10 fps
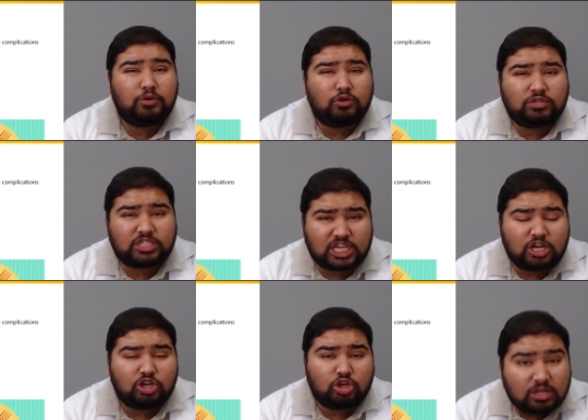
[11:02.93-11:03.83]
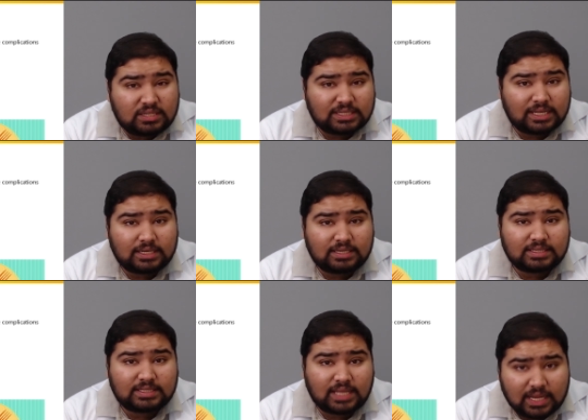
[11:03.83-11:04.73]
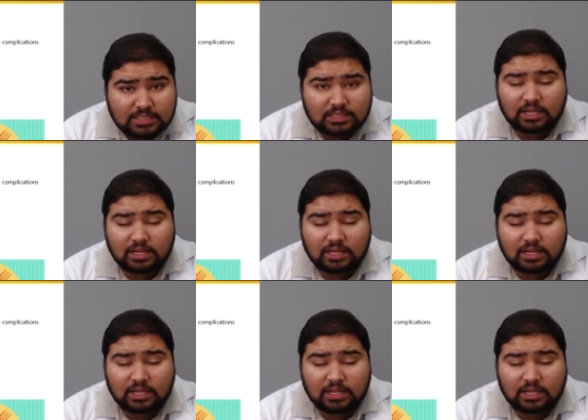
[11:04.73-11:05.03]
protein loss in a disease,